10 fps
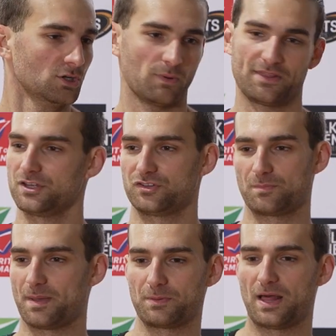Whether it's
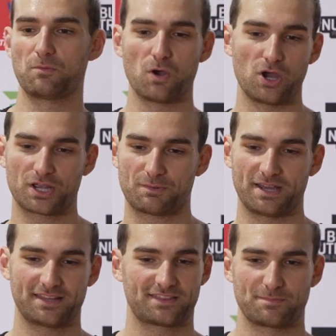the people I work
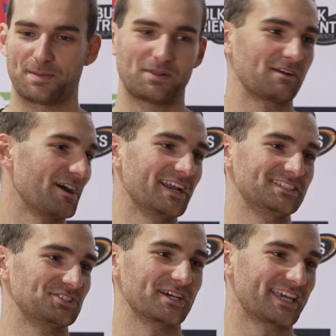with, the people I run
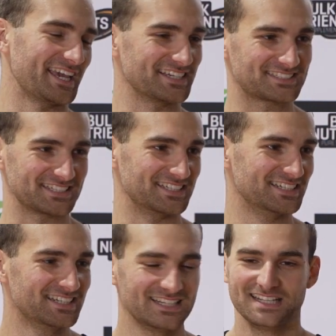into at Kingston,